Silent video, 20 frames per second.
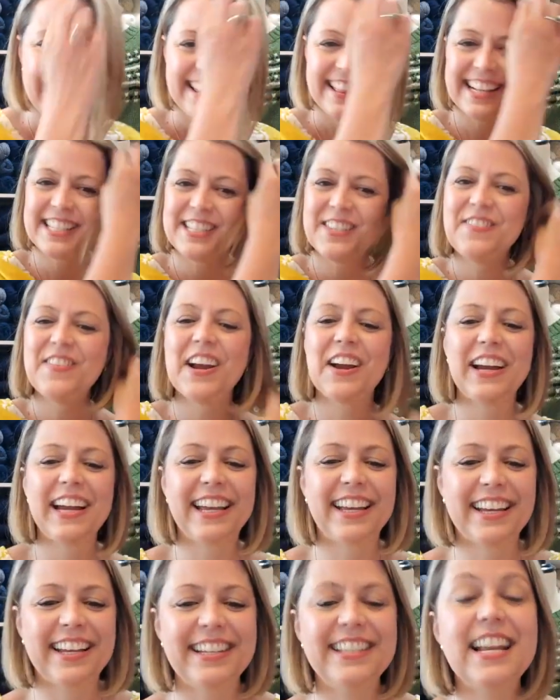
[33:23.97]
That's very
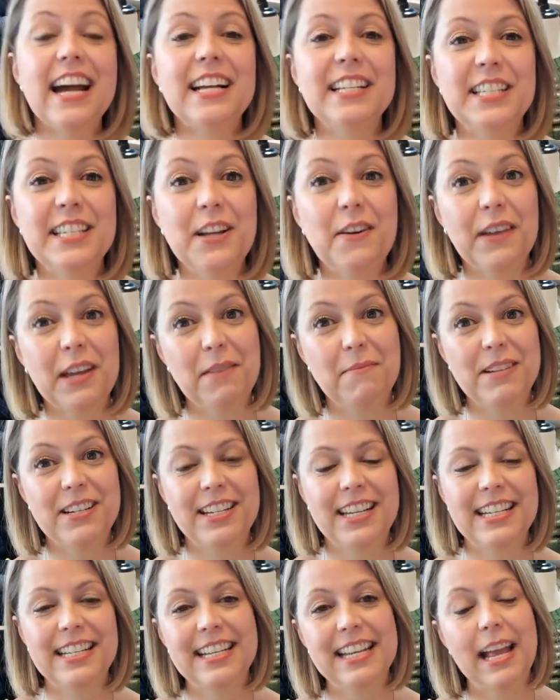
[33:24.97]
good. Not snowing in
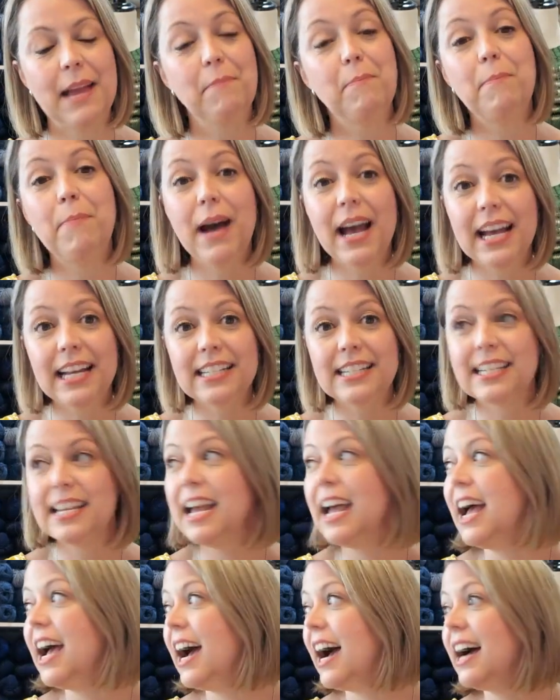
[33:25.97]
Michigan today, but
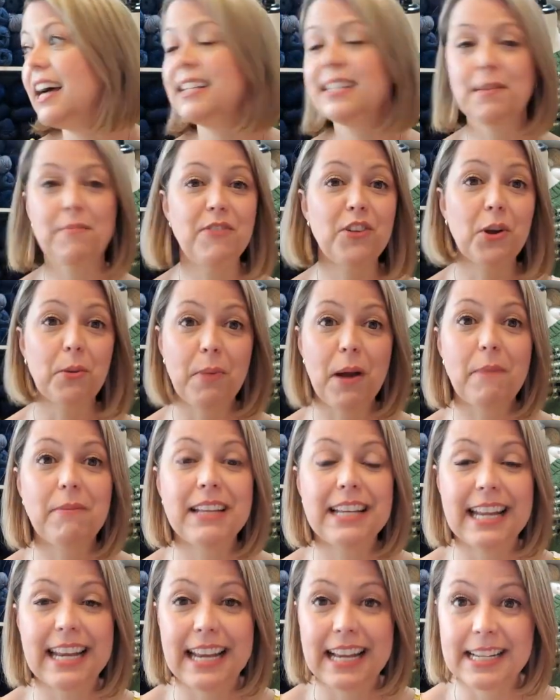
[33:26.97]
some of you are probably
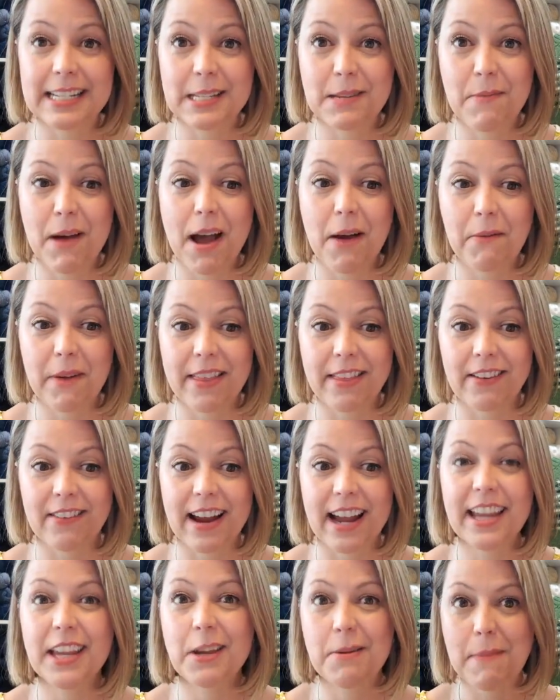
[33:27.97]
knitting in some hot weather,
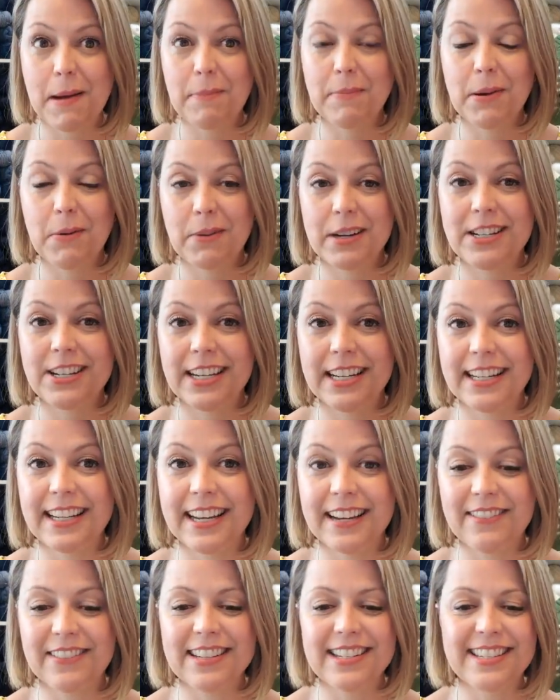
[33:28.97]
right? You might be wishing
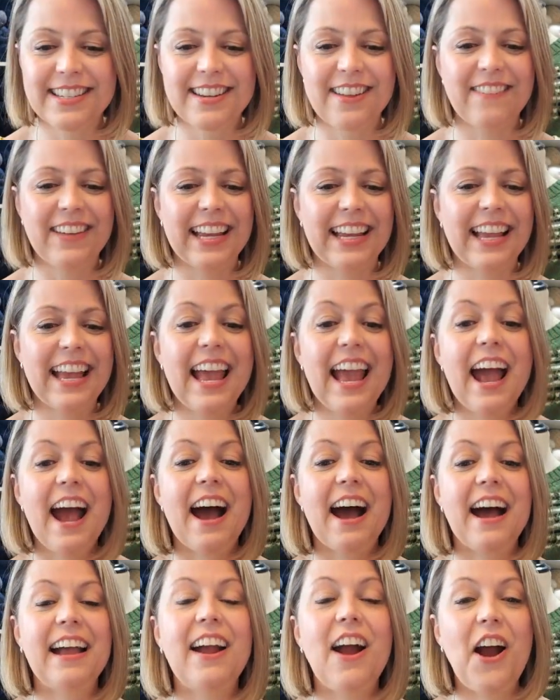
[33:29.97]
it was snowing.
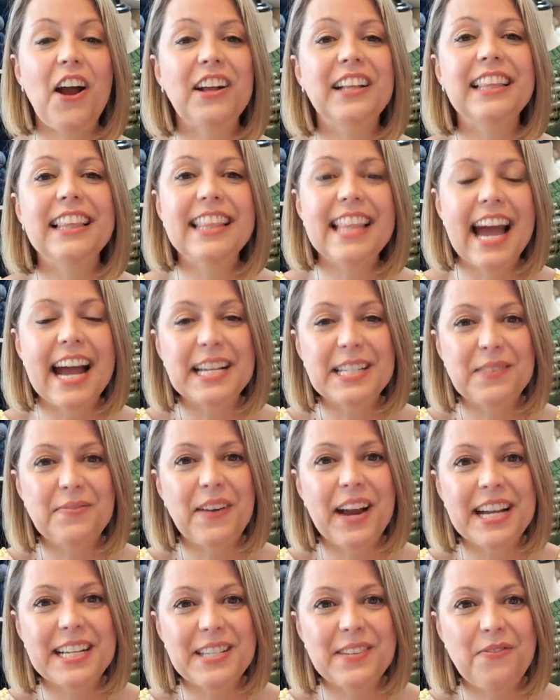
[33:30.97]
Our last
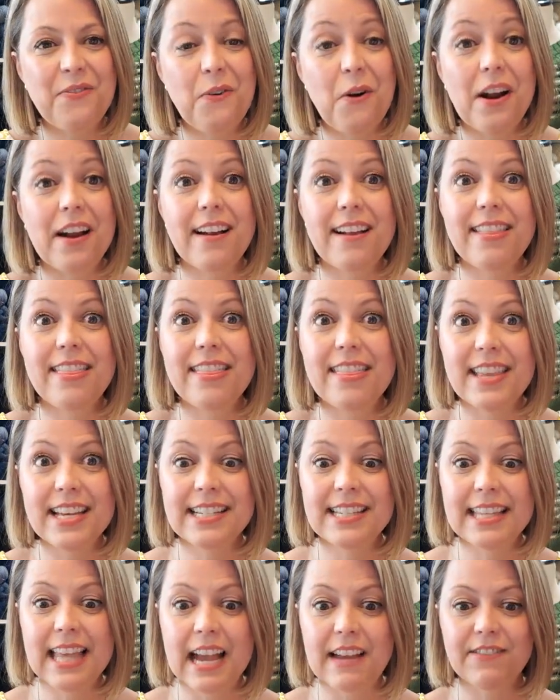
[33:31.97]
prize for
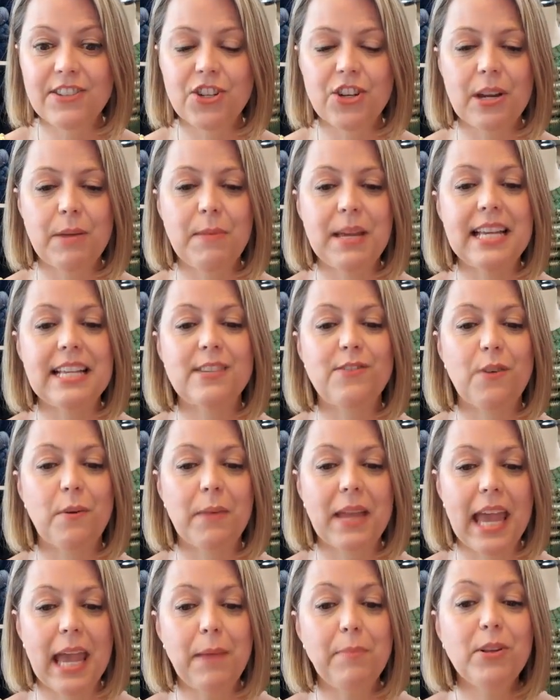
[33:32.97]
this live stream is from
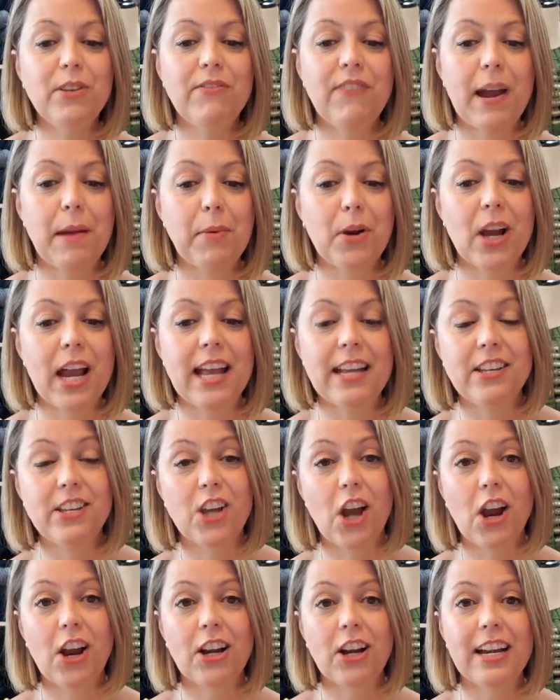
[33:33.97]
Cabled Fiber and
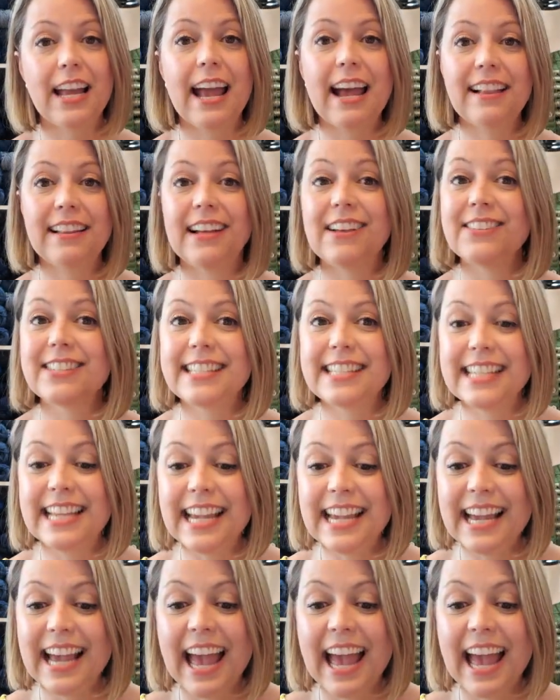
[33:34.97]
Yarn LLC.